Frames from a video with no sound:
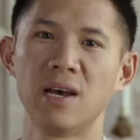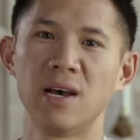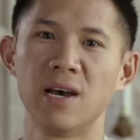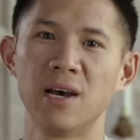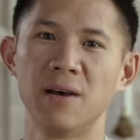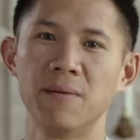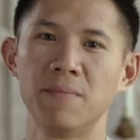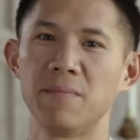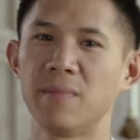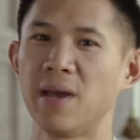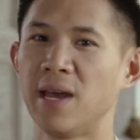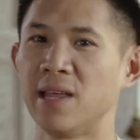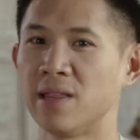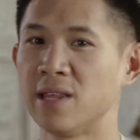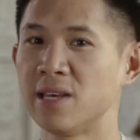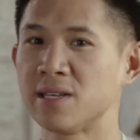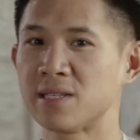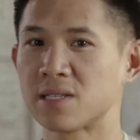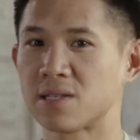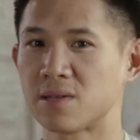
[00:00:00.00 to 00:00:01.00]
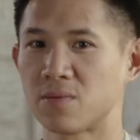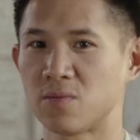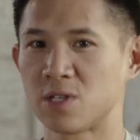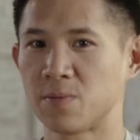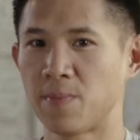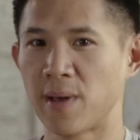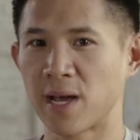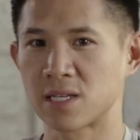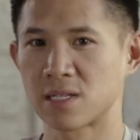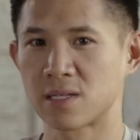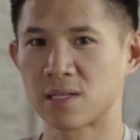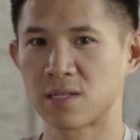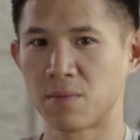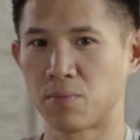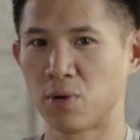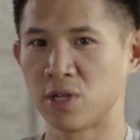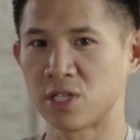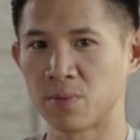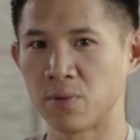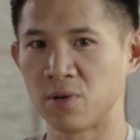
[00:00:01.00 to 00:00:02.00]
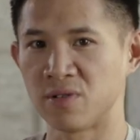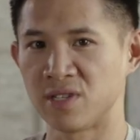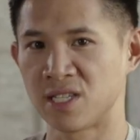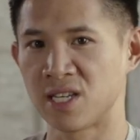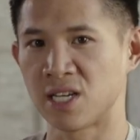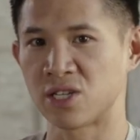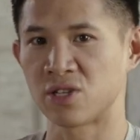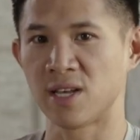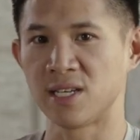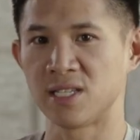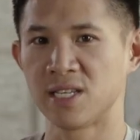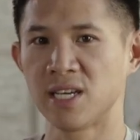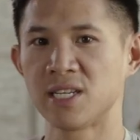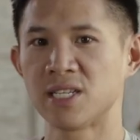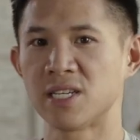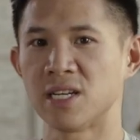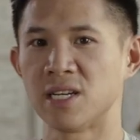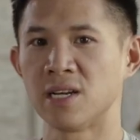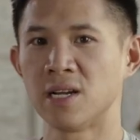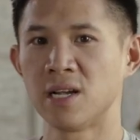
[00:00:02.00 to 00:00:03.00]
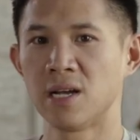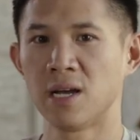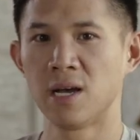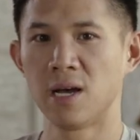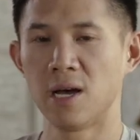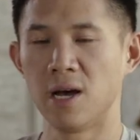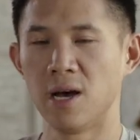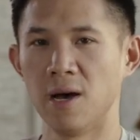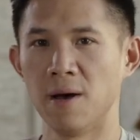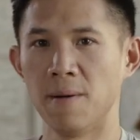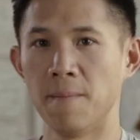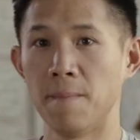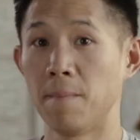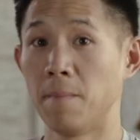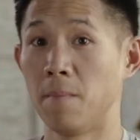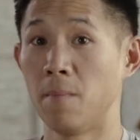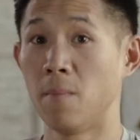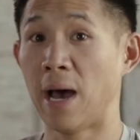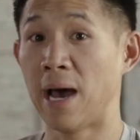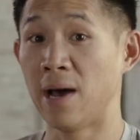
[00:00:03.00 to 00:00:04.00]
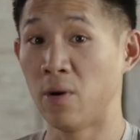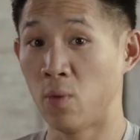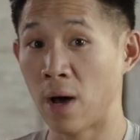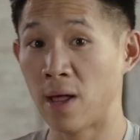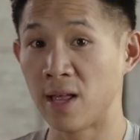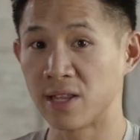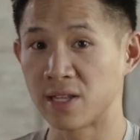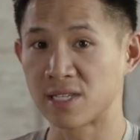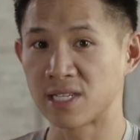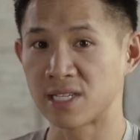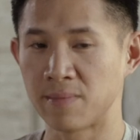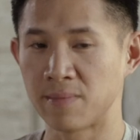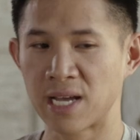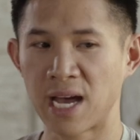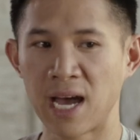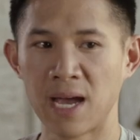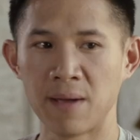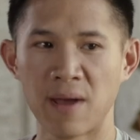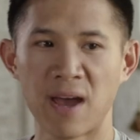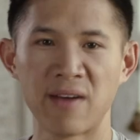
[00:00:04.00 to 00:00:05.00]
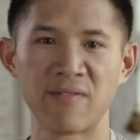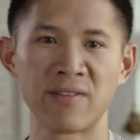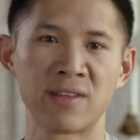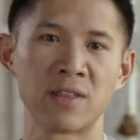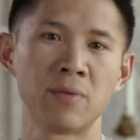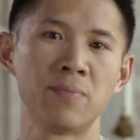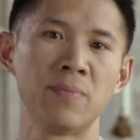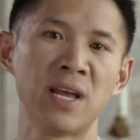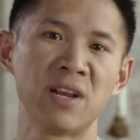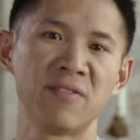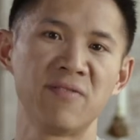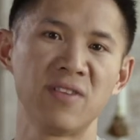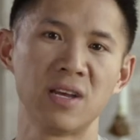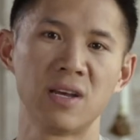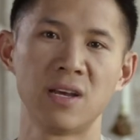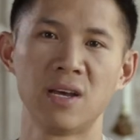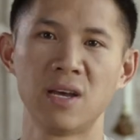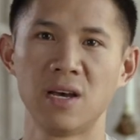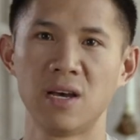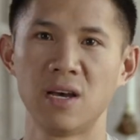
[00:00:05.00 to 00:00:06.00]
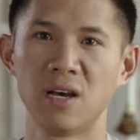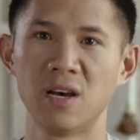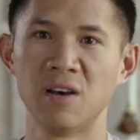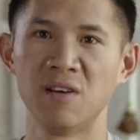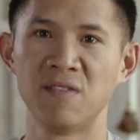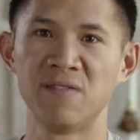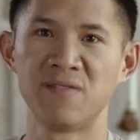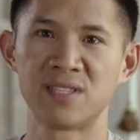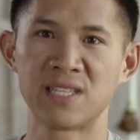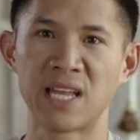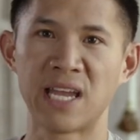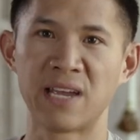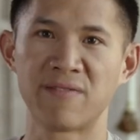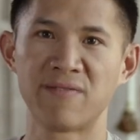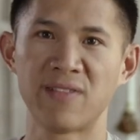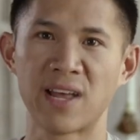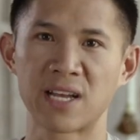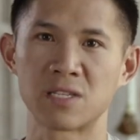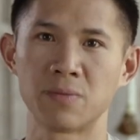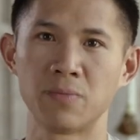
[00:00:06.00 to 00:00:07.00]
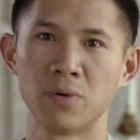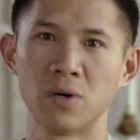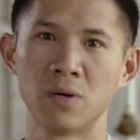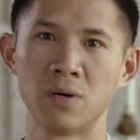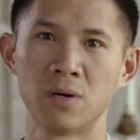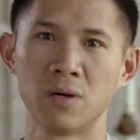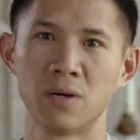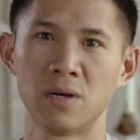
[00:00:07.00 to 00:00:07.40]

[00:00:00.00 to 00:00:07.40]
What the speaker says: And this respects the principle of decentralization while at the time having the benefit of staying flexible.